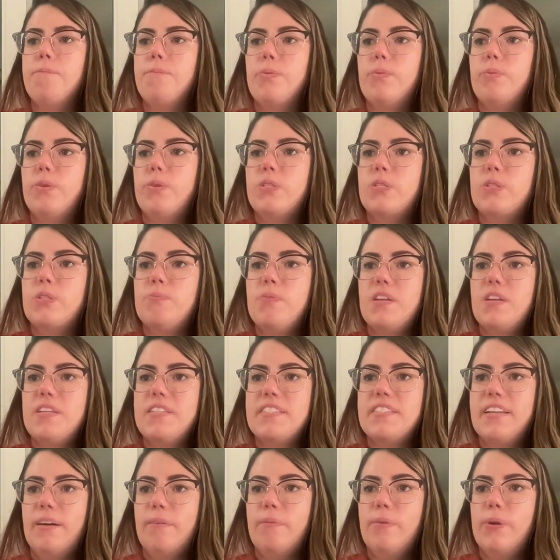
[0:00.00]
which
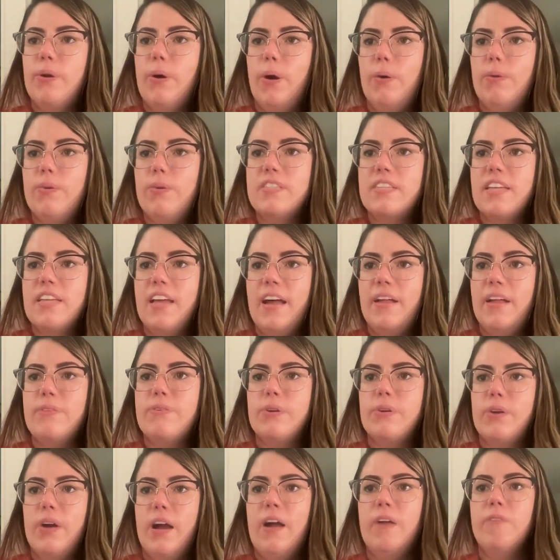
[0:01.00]
means that we always had
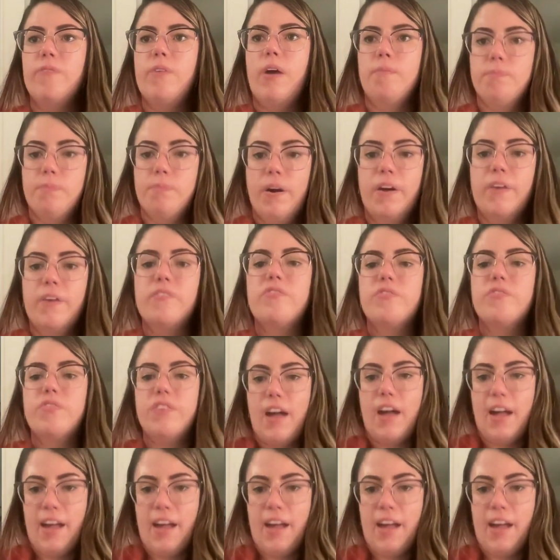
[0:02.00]
to have a month